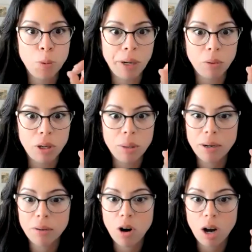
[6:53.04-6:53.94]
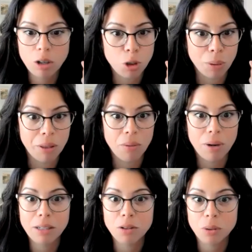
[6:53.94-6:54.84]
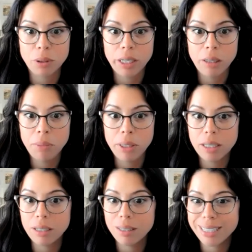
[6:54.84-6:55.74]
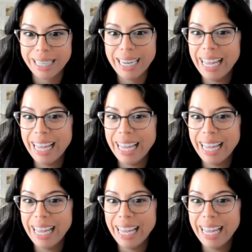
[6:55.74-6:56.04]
paranoid about not showing the right screen because